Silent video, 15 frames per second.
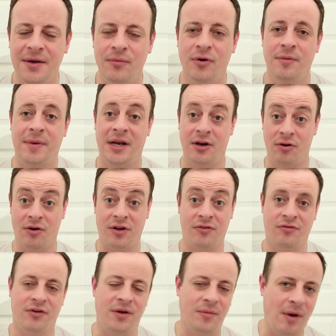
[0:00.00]
Would have been a nice
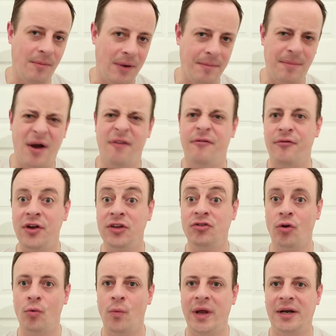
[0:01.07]
3-1 win, but a
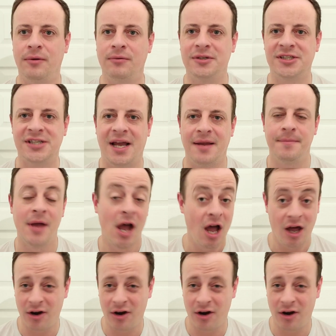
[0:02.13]
3-2 win all the same.